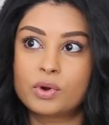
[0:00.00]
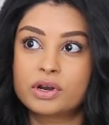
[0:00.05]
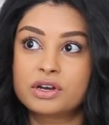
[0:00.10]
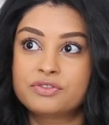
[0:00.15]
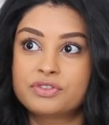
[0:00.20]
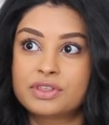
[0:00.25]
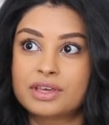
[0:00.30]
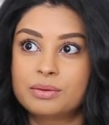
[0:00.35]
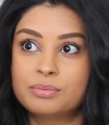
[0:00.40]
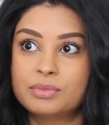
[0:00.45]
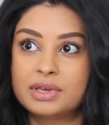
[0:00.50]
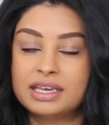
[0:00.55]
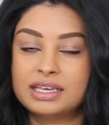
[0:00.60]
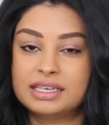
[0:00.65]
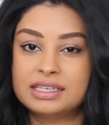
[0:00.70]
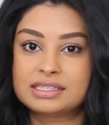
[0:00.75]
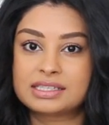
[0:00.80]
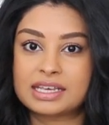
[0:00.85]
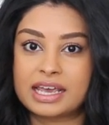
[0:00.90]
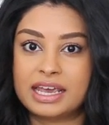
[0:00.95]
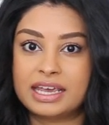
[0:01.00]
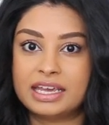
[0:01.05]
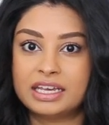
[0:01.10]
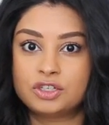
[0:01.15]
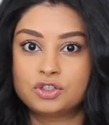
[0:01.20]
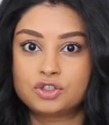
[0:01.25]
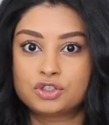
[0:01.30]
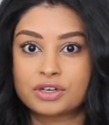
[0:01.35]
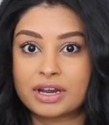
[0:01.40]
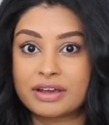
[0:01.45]
One of them is
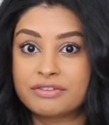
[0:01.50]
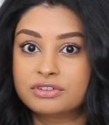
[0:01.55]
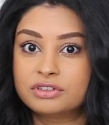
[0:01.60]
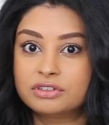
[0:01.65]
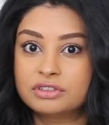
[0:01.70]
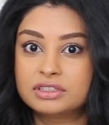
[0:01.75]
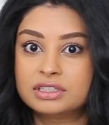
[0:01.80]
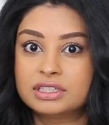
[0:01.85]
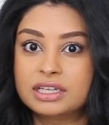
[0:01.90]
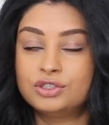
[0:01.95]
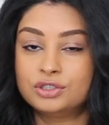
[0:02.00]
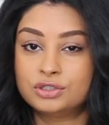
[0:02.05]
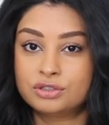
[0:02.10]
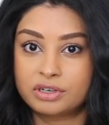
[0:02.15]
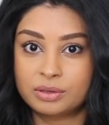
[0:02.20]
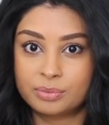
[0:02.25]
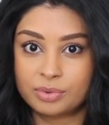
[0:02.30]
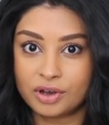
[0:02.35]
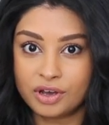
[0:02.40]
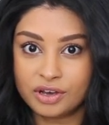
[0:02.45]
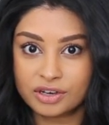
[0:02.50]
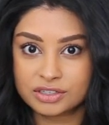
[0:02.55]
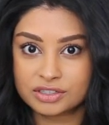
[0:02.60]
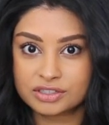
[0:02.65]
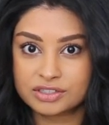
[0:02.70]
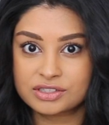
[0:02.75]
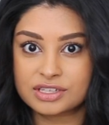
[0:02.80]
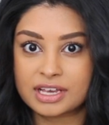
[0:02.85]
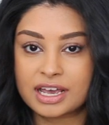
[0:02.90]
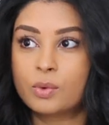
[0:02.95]
a travel jewelry
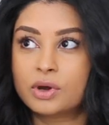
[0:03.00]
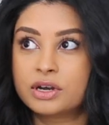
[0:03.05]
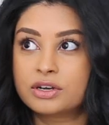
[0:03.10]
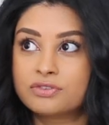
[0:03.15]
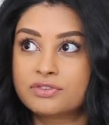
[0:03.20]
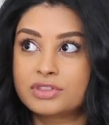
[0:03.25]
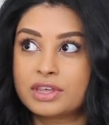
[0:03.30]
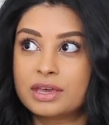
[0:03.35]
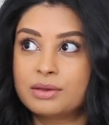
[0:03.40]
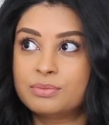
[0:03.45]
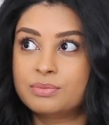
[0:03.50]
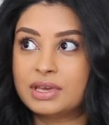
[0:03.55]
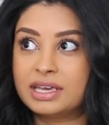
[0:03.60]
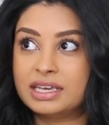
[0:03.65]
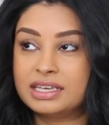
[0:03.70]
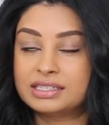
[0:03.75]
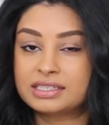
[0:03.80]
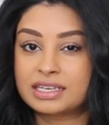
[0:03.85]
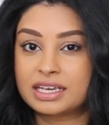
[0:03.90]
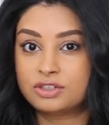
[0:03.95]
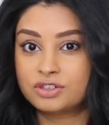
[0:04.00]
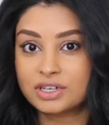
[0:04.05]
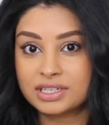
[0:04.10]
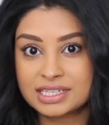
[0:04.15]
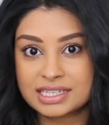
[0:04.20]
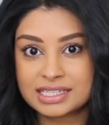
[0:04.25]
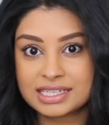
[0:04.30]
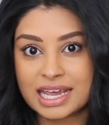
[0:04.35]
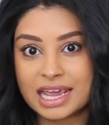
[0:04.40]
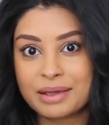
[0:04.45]
box, one of them is a
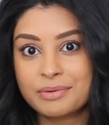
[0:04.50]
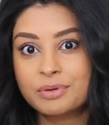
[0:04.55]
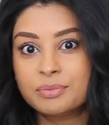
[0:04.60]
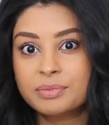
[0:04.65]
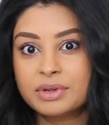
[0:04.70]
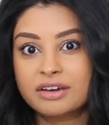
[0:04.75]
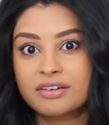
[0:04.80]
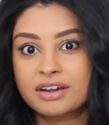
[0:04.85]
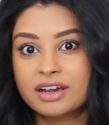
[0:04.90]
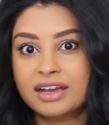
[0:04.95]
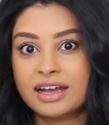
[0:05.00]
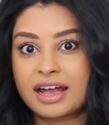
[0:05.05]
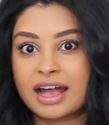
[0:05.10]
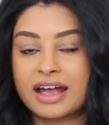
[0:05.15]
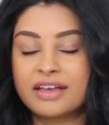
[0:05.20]
dressing table mirror,